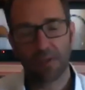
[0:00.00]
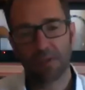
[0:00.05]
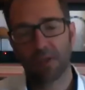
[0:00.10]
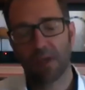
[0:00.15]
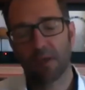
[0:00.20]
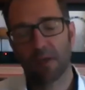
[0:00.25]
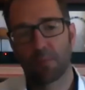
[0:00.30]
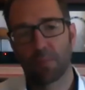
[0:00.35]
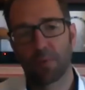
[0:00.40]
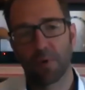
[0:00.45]
at the
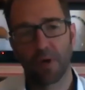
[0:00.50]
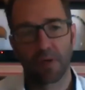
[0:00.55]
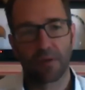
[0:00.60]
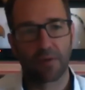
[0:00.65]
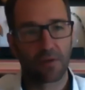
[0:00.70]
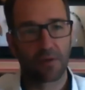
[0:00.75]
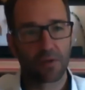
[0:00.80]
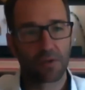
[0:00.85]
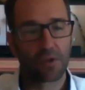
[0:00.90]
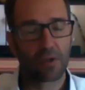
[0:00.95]
same
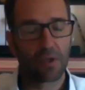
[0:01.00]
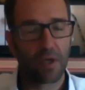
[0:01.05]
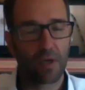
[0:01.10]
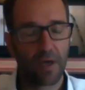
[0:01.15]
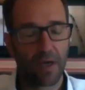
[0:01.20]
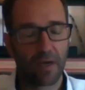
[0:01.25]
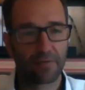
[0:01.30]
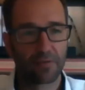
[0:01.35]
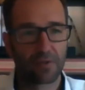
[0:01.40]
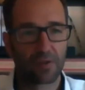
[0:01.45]
breath you don't
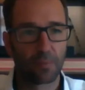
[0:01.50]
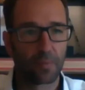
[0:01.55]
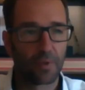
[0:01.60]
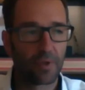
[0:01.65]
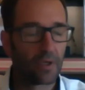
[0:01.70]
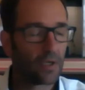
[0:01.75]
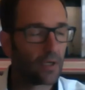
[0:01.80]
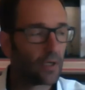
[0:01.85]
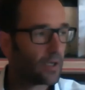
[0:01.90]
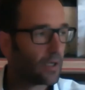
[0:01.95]
have to
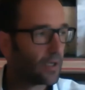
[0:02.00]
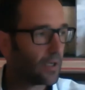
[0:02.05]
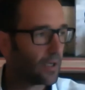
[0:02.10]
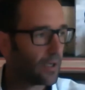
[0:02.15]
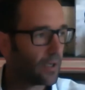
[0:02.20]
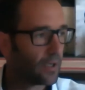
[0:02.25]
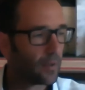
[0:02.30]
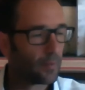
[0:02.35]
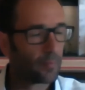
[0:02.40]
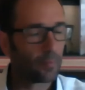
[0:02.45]
be a,
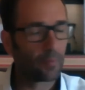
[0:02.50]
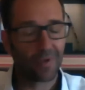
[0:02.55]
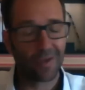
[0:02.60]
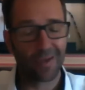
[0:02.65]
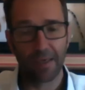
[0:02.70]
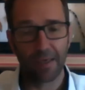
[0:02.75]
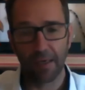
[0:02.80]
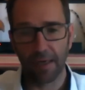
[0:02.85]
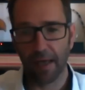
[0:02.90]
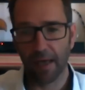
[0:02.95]
um,
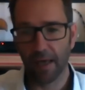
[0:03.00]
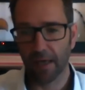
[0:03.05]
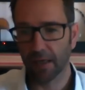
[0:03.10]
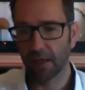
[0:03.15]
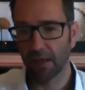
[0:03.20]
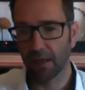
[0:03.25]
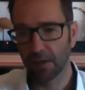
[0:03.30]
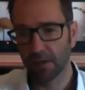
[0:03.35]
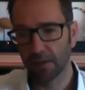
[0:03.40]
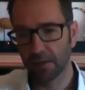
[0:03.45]
a
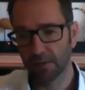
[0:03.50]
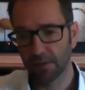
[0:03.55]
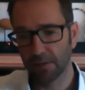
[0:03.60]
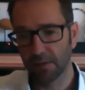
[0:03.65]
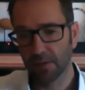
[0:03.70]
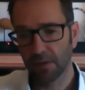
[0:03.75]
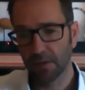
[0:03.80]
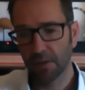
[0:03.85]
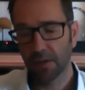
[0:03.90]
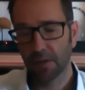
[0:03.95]

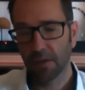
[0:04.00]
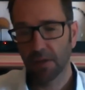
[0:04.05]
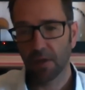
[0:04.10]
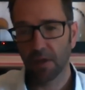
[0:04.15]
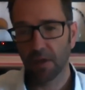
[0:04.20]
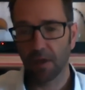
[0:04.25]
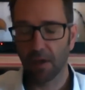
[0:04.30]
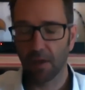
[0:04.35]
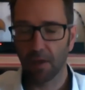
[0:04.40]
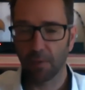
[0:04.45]
nagging
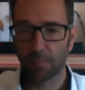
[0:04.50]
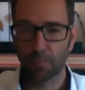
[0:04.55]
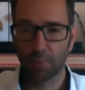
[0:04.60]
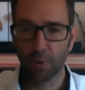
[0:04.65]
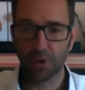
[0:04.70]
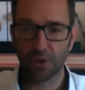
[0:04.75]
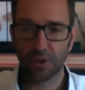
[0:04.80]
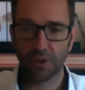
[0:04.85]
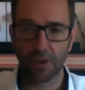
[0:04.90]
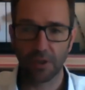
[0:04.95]
uh,
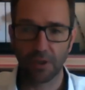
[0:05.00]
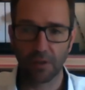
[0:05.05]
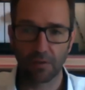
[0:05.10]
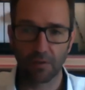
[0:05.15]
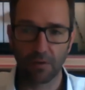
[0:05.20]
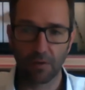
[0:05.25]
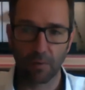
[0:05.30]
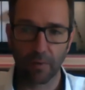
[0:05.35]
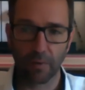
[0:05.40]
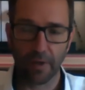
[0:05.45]
pushing
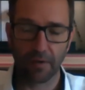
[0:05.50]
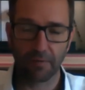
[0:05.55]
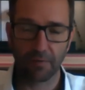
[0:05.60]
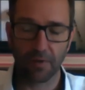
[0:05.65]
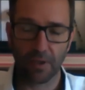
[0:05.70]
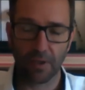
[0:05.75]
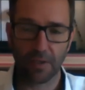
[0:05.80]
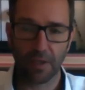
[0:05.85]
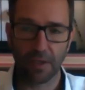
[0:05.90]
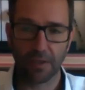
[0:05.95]
or whatever
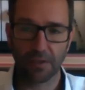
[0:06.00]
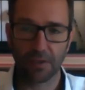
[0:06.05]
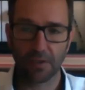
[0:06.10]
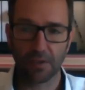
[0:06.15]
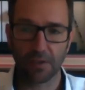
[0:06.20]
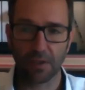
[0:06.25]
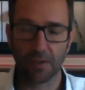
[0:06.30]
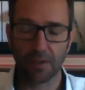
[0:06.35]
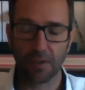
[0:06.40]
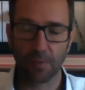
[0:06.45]
the case
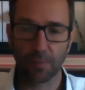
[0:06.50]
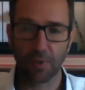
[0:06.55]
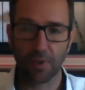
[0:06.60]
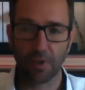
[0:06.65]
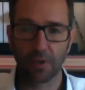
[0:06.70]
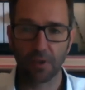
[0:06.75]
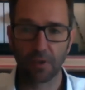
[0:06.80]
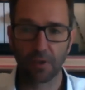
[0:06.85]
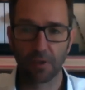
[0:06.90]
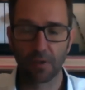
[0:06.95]
is, yeah. the
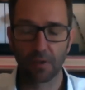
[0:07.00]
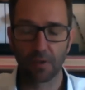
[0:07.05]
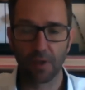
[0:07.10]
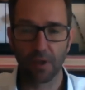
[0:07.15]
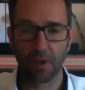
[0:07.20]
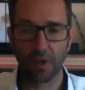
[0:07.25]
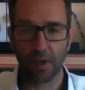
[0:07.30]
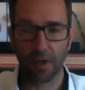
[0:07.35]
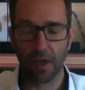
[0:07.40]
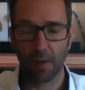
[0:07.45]
typical
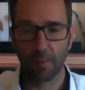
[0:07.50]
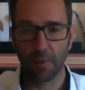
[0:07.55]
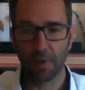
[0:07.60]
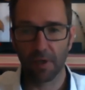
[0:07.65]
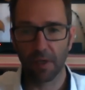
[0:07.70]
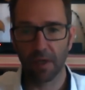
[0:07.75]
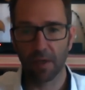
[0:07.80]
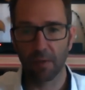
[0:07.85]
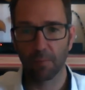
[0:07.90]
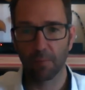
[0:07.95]
uh,
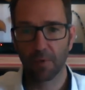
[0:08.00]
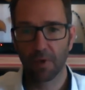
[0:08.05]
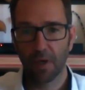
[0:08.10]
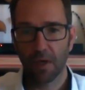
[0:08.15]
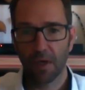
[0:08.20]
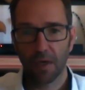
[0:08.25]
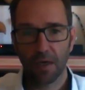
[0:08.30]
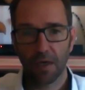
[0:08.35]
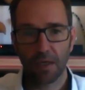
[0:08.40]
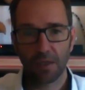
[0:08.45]
MLM,
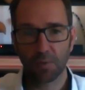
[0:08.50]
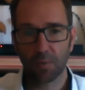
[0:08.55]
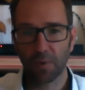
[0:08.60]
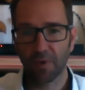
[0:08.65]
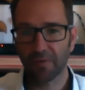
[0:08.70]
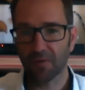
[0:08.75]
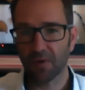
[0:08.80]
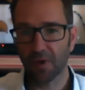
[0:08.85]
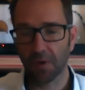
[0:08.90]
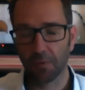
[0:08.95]
is
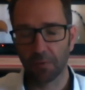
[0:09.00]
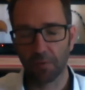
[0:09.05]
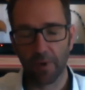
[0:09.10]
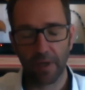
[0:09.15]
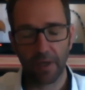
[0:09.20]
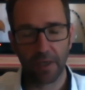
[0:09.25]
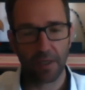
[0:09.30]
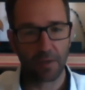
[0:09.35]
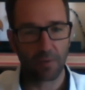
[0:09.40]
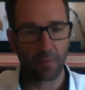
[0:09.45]
we've got
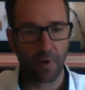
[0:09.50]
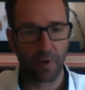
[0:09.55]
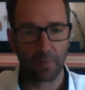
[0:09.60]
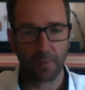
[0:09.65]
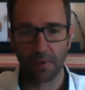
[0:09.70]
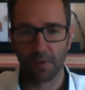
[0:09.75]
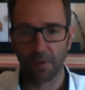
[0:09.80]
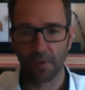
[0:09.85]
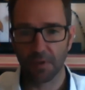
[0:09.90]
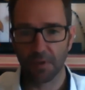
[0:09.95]
regular
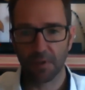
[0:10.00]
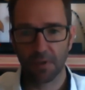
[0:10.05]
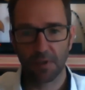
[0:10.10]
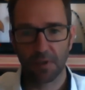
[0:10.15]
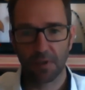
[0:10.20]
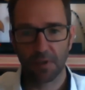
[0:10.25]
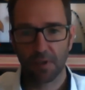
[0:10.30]
webinars.